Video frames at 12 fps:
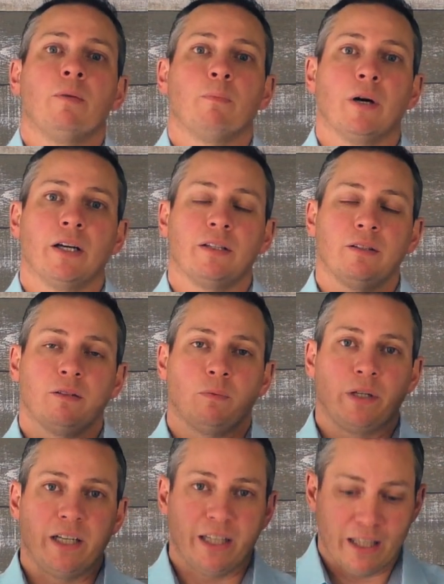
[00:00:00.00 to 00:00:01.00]
But
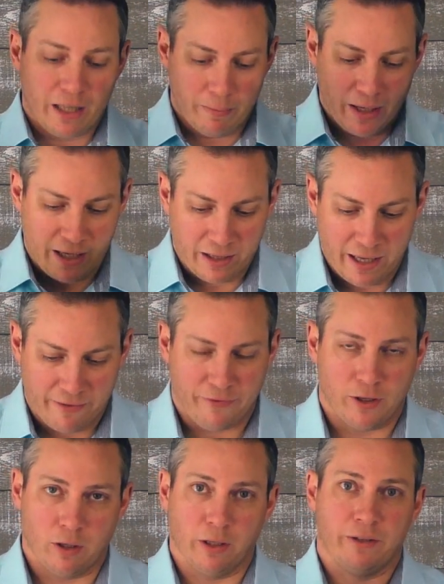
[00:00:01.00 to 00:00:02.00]
we need to get them in that
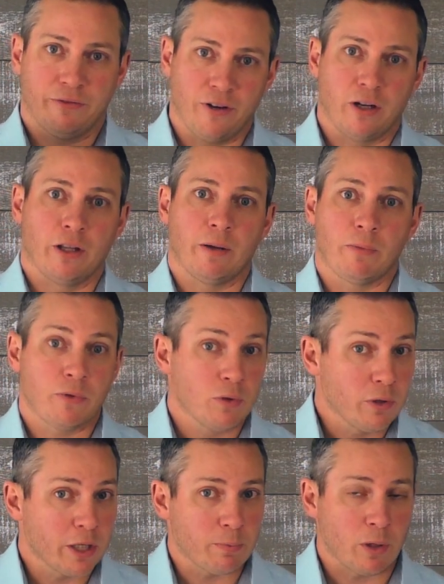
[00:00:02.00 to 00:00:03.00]
funnel and funnel them
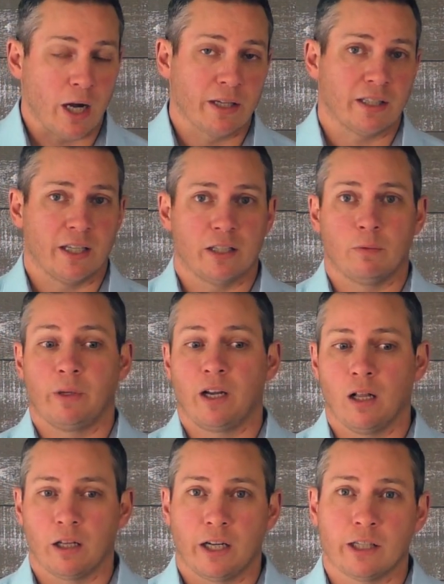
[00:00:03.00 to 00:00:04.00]
through this process that we
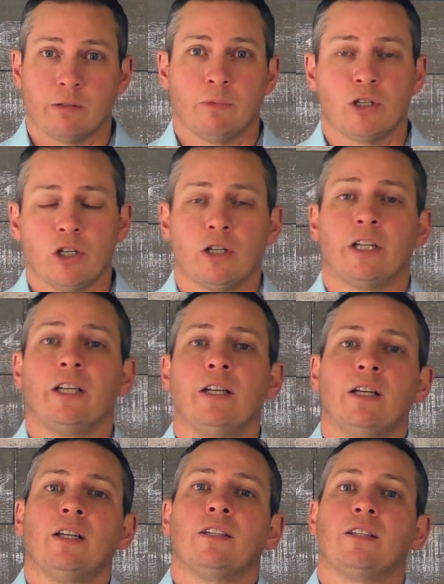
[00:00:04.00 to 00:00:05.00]
call a customer
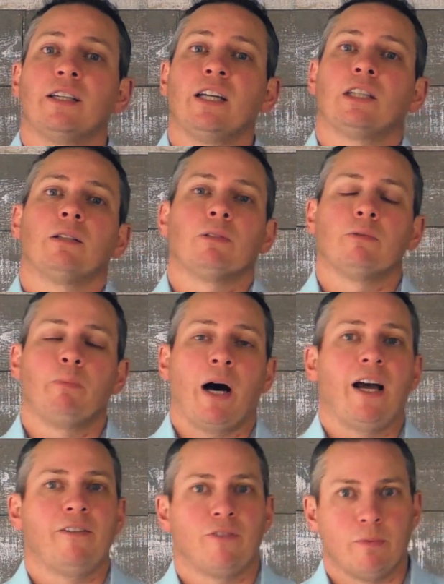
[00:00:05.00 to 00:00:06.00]
journey to get them to
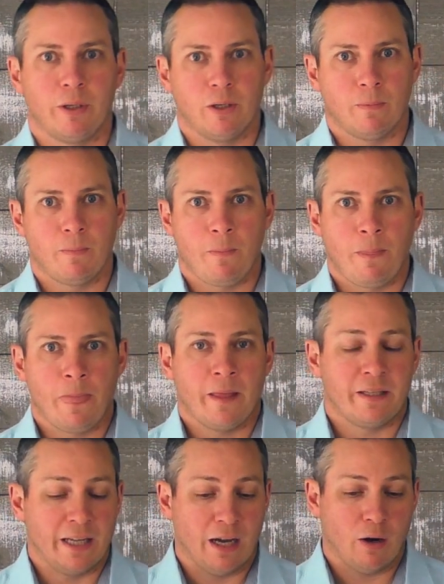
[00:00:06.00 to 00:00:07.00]
buy from you.
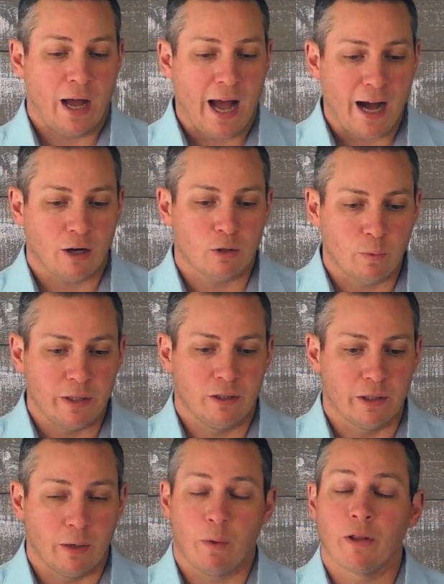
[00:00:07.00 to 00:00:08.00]
Now, how do we
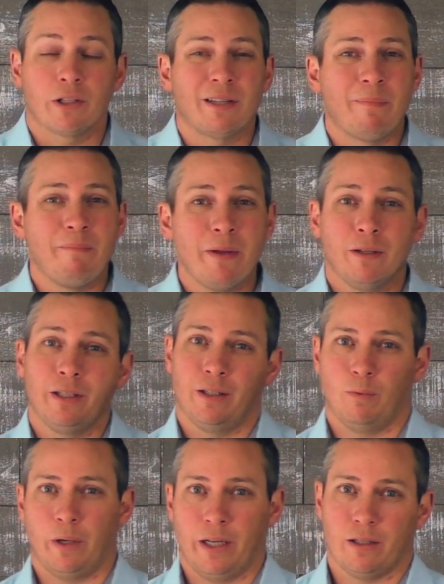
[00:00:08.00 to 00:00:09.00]
do that? Well, there's a
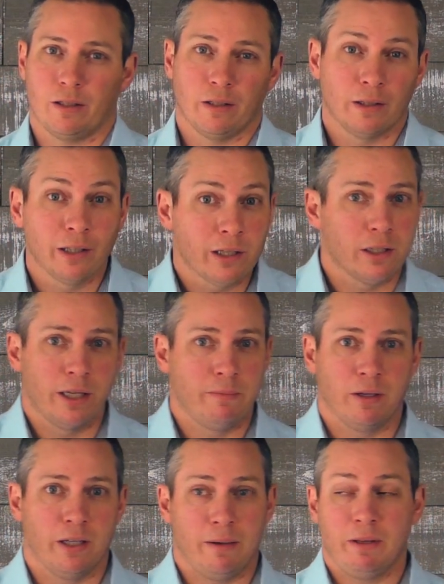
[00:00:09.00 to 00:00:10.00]
million ways, literally a
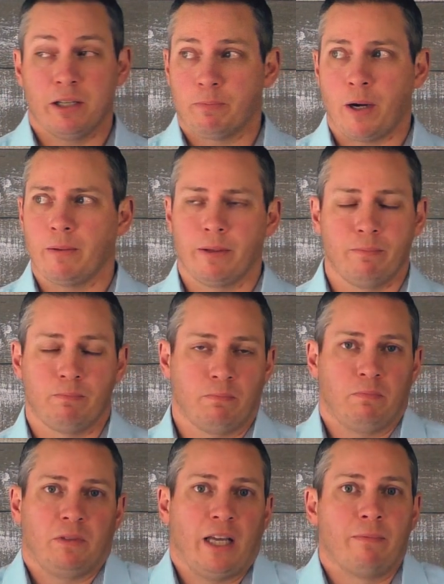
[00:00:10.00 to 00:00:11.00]
million. I mean, there's probably
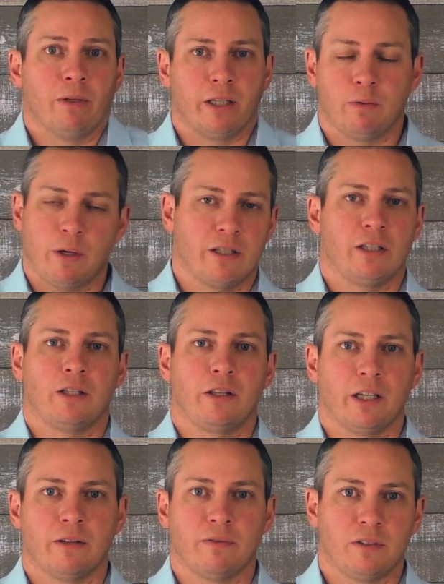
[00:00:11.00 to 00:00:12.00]
10 million ways you could
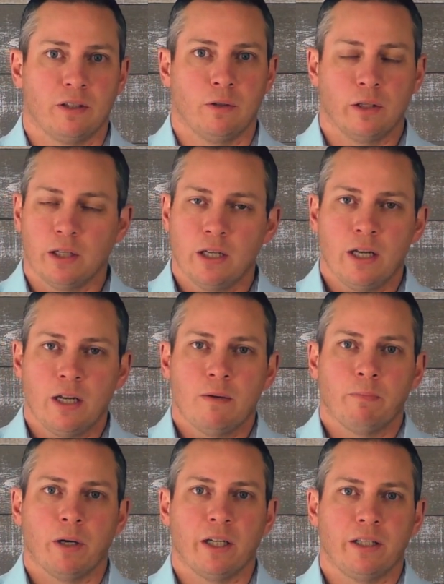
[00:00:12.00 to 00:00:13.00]
think of to do it,
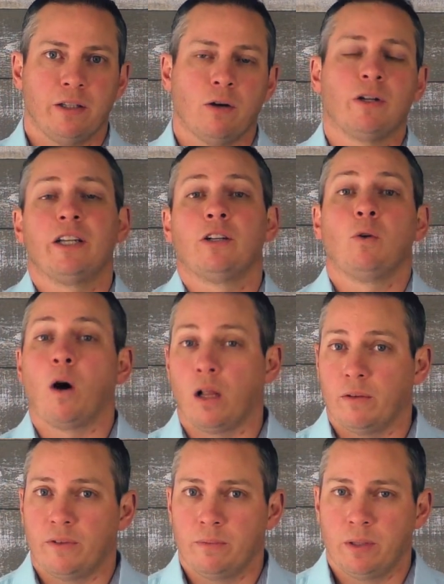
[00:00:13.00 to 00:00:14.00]
but you don't need to do
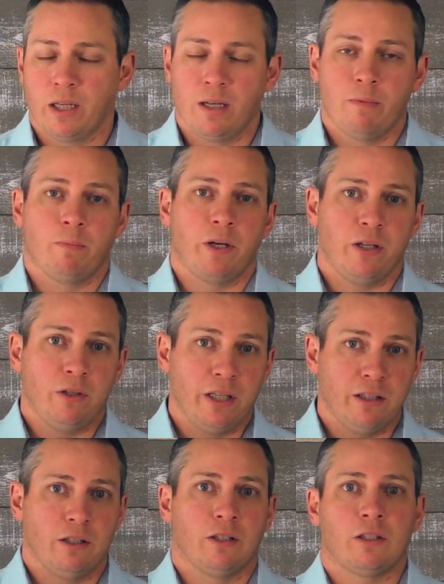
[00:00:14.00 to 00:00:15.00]
all of them. But you
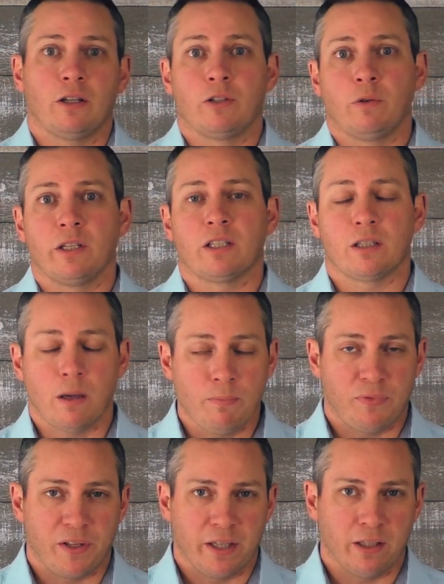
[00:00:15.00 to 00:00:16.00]
need to start doing
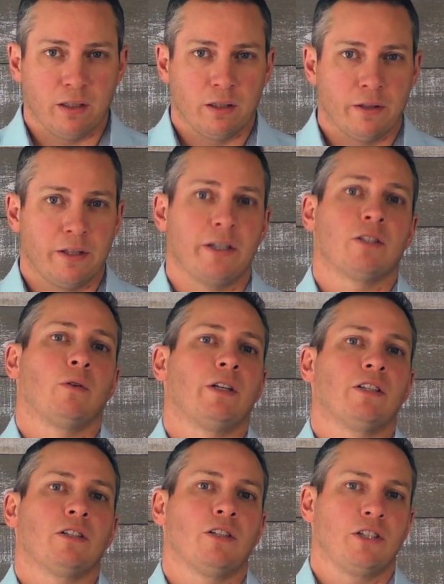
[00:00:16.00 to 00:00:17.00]
something that is going
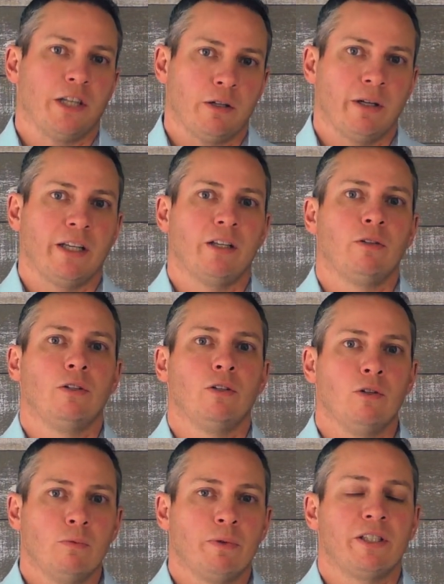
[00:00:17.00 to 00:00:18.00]
to start generating you
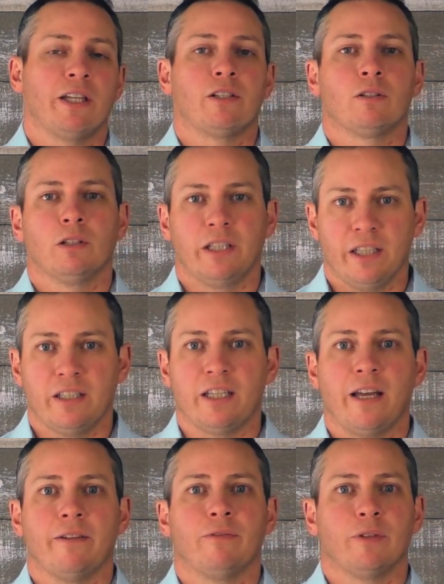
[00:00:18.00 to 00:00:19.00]
new potential leads
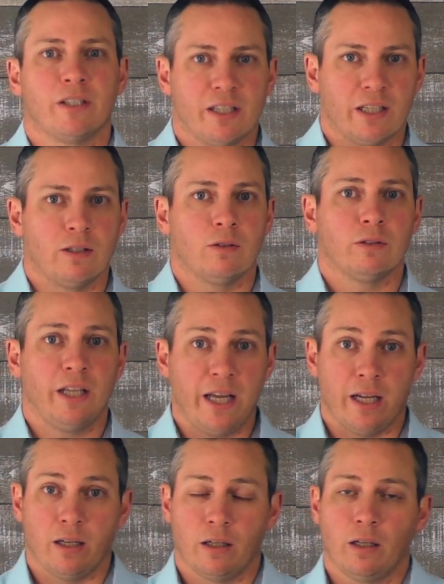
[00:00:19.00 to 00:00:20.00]
every single
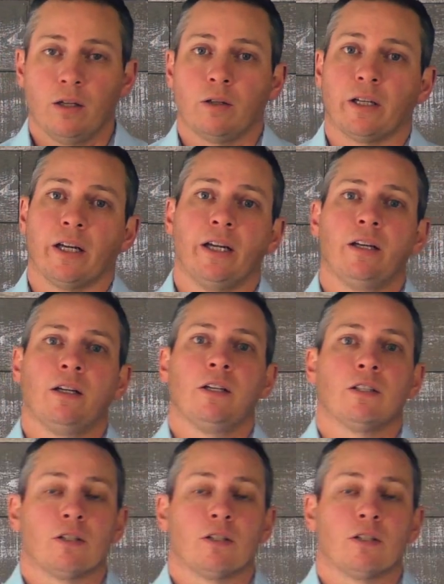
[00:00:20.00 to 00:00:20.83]
day, okay?